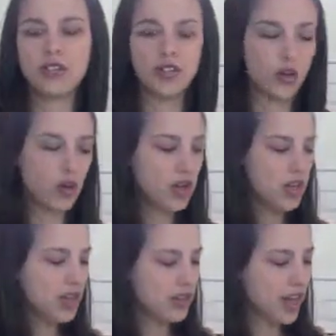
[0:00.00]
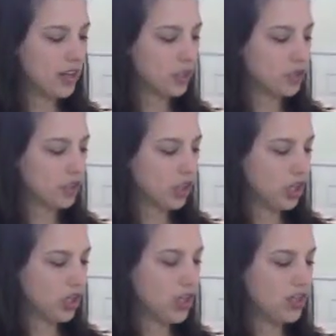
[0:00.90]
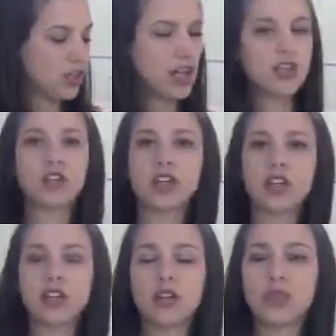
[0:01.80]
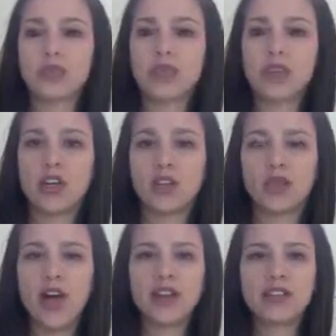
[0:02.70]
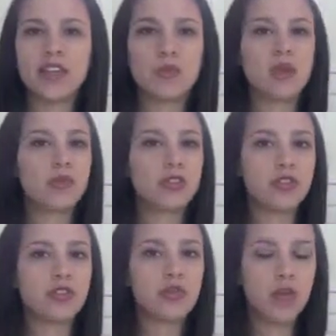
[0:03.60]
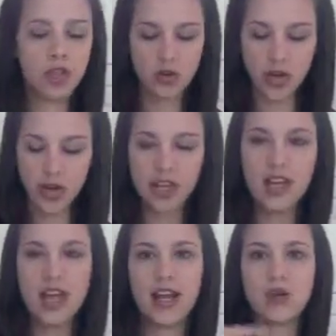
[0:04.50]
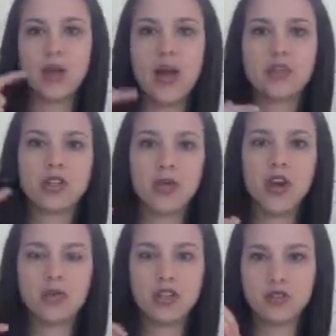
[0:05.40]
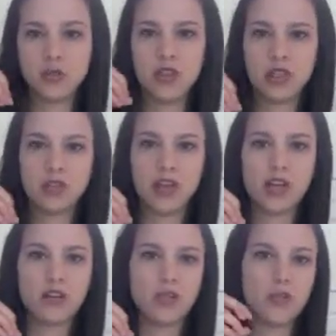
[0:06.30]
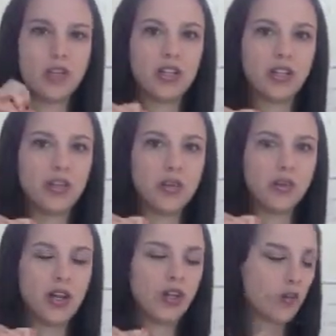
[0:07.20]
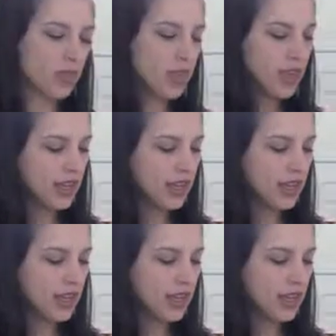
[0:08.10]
So that looked really good. And then I just took a fine sandpaper, a 220 grit, and I wrapped it around a piece of wood so I could grip it a little bit better.